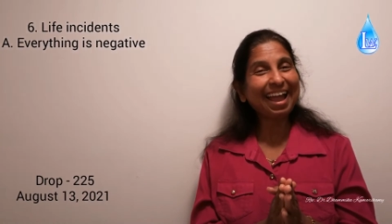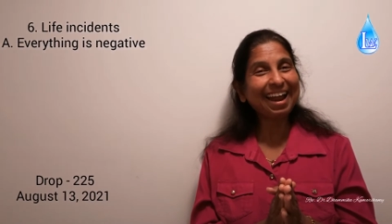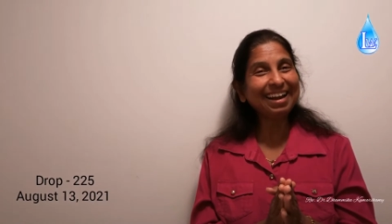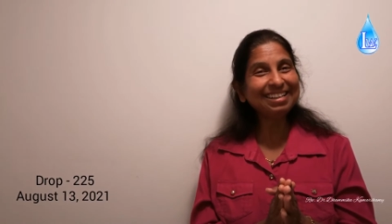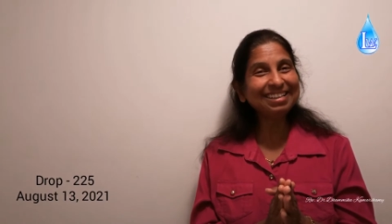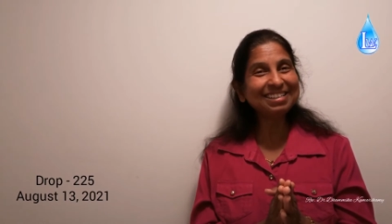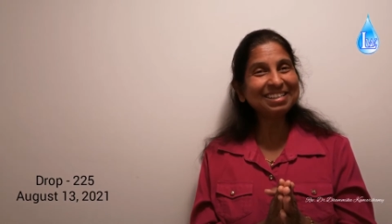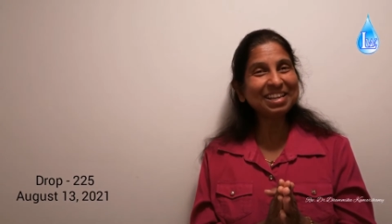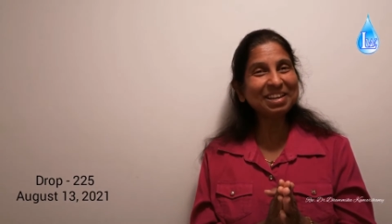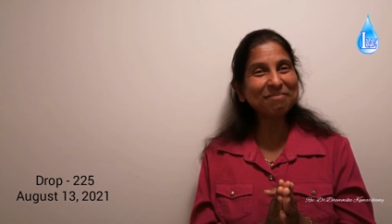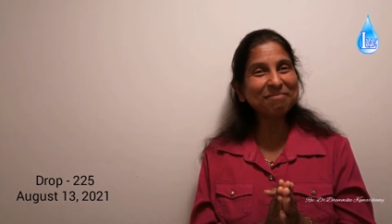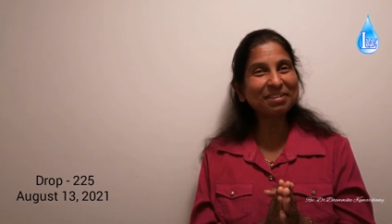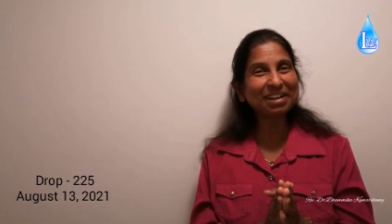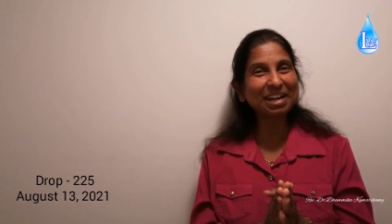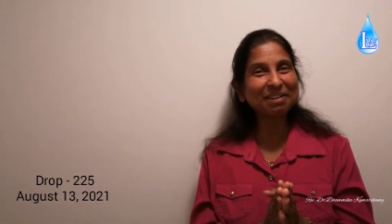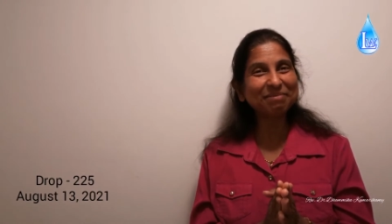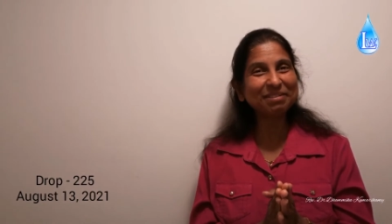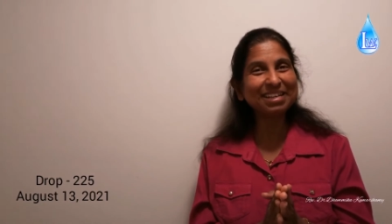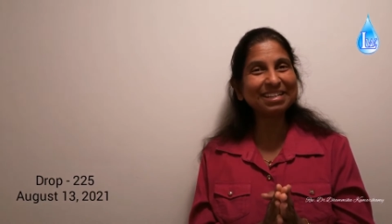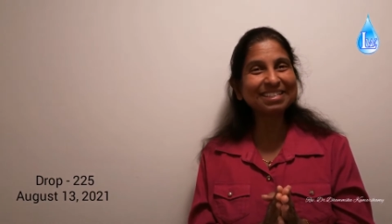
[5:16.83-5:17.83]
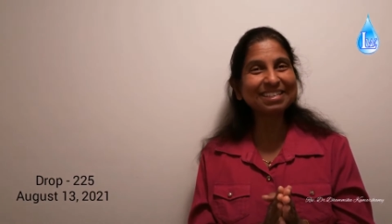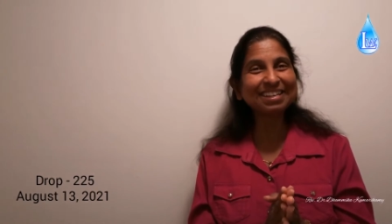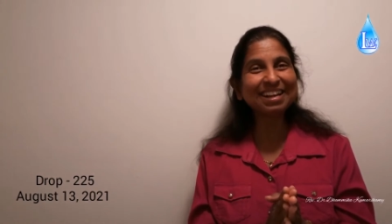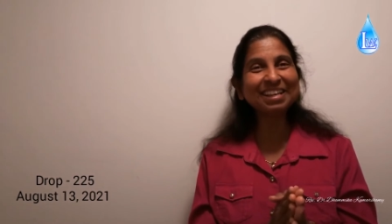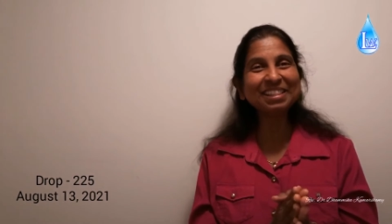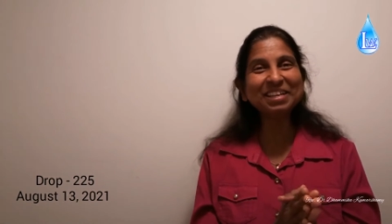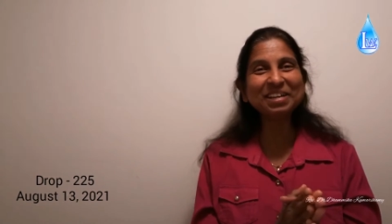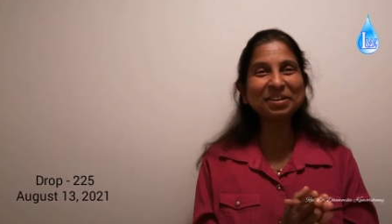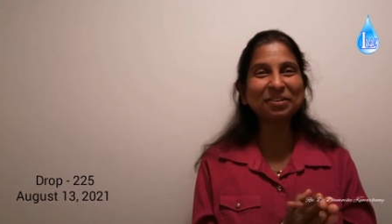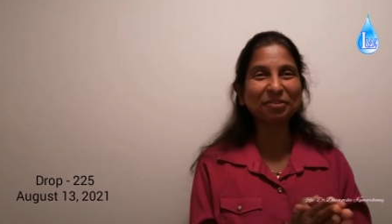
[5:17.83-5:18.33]
At the same time, there's
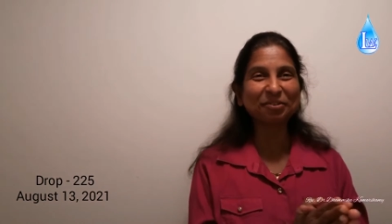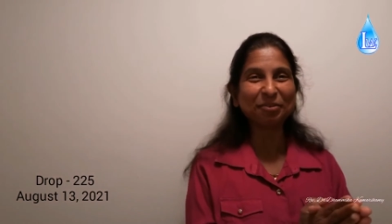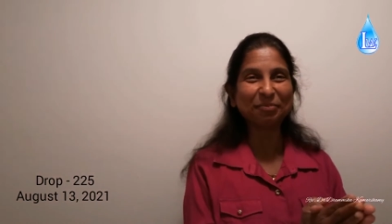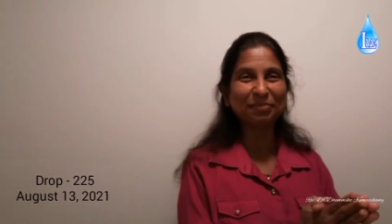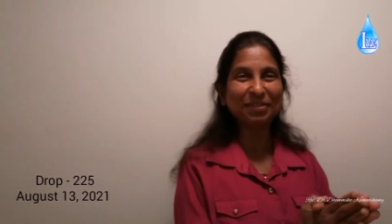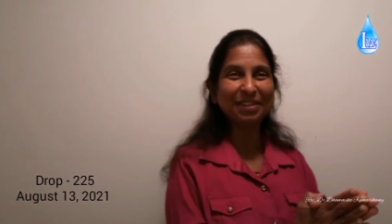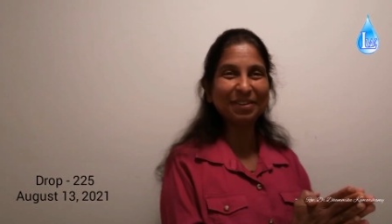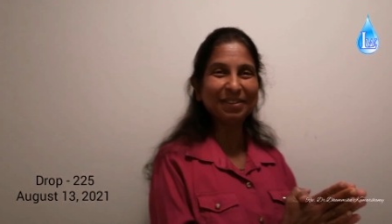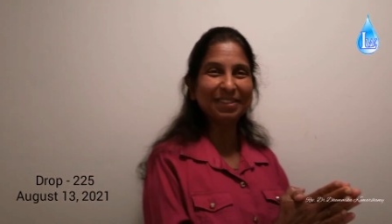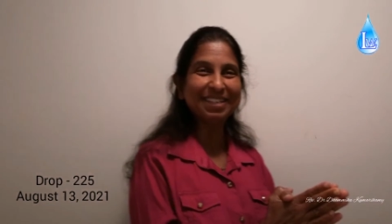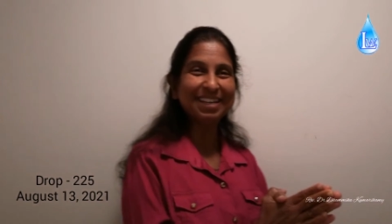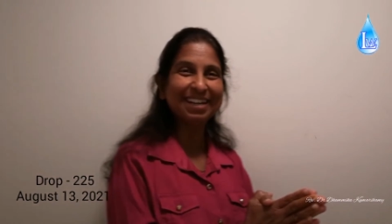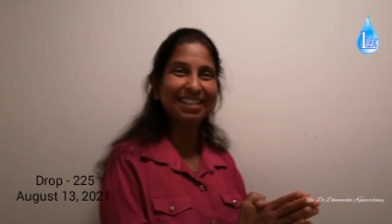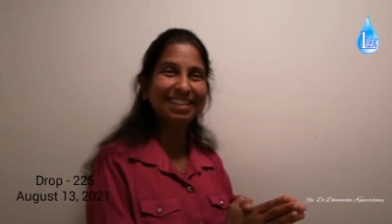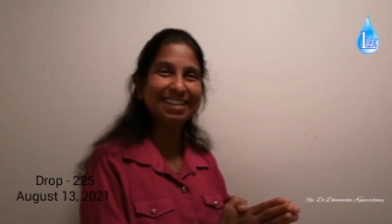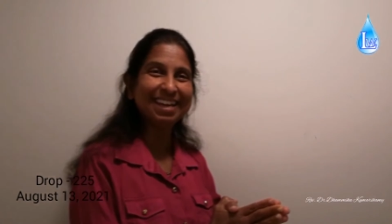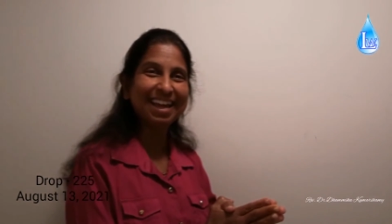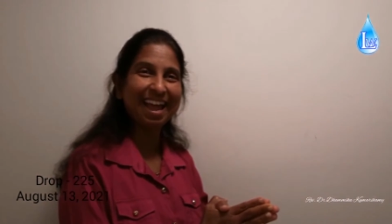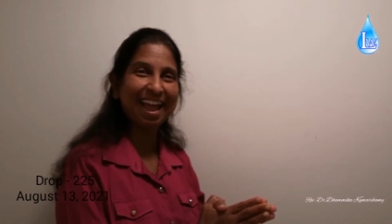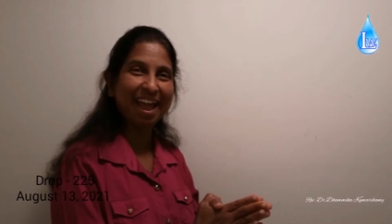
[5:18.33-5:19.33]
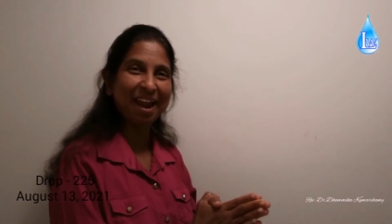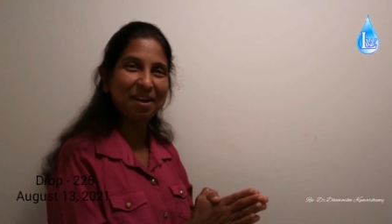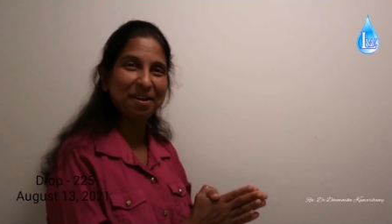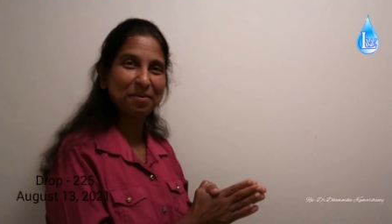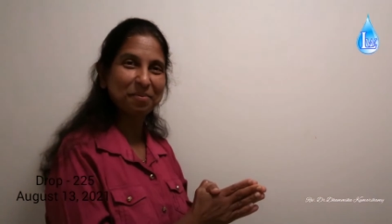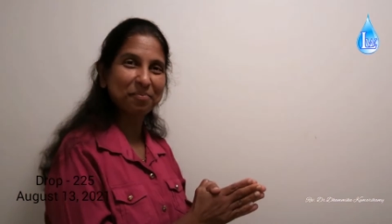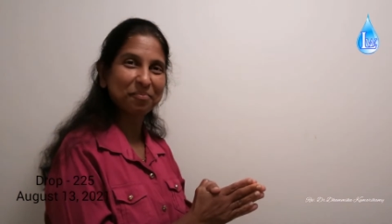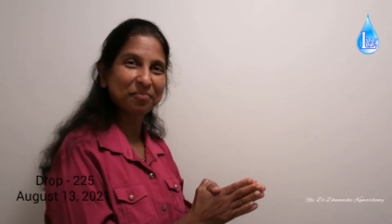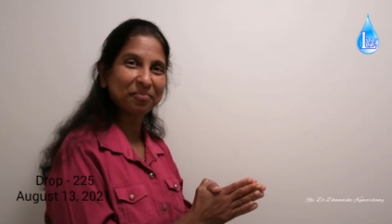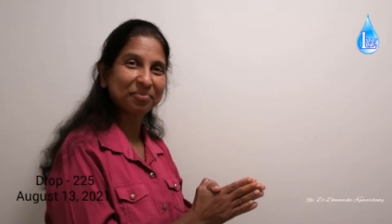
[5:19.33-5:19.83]
another group, on the other hand,
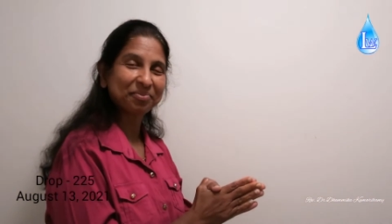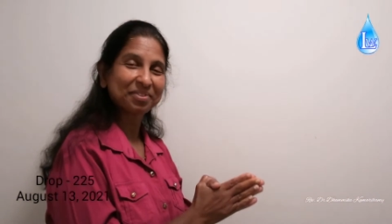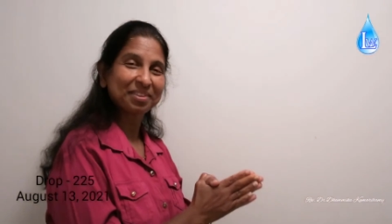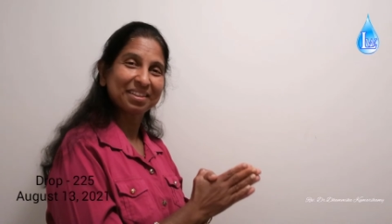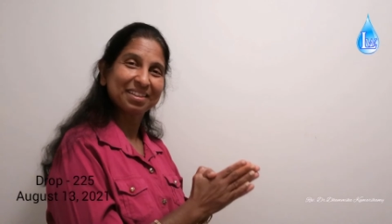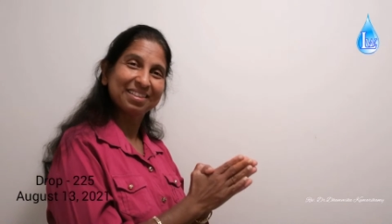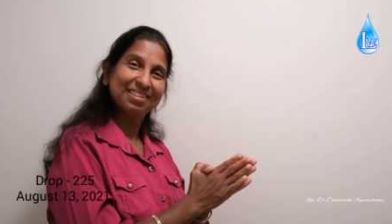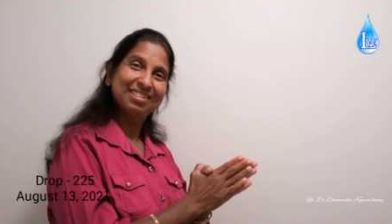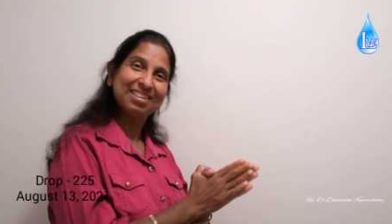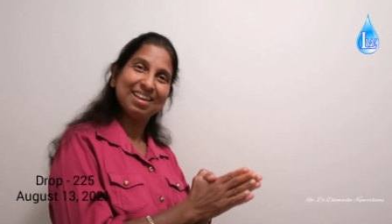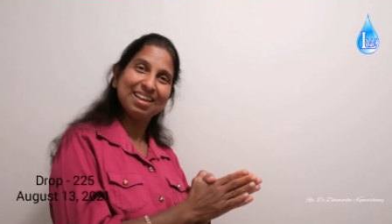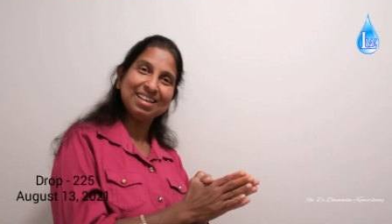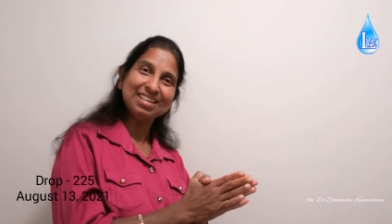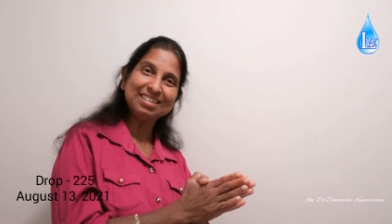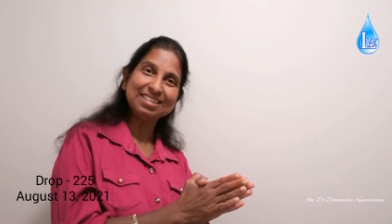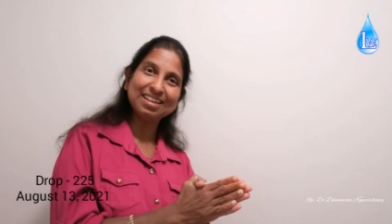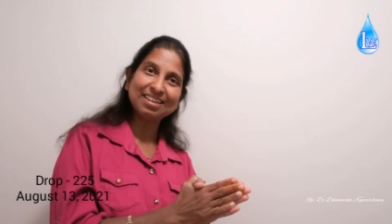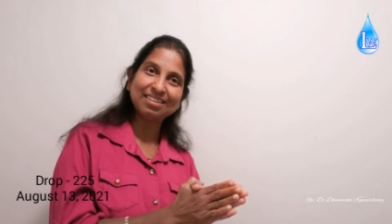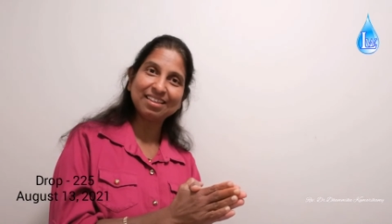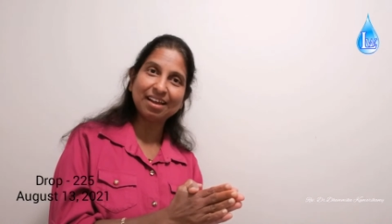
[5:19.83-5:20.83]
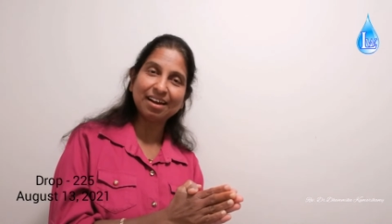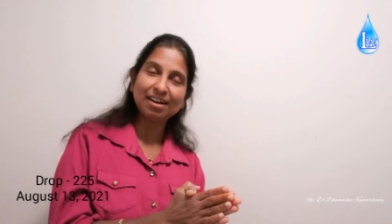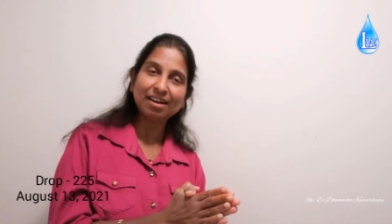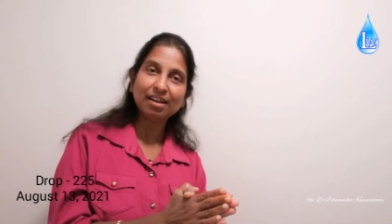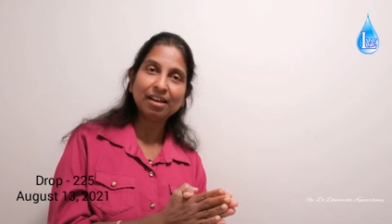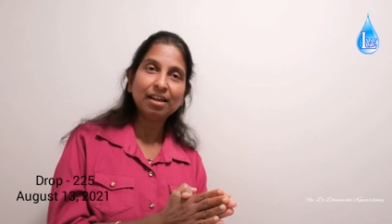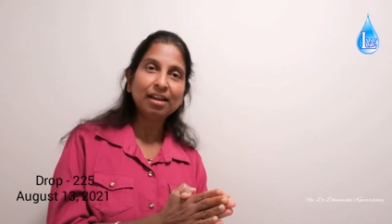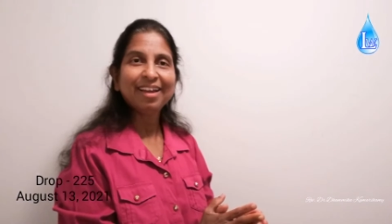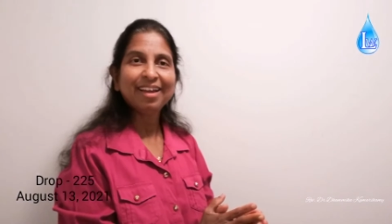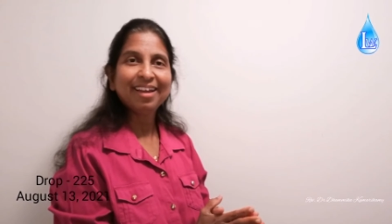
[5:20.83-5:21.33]
they say that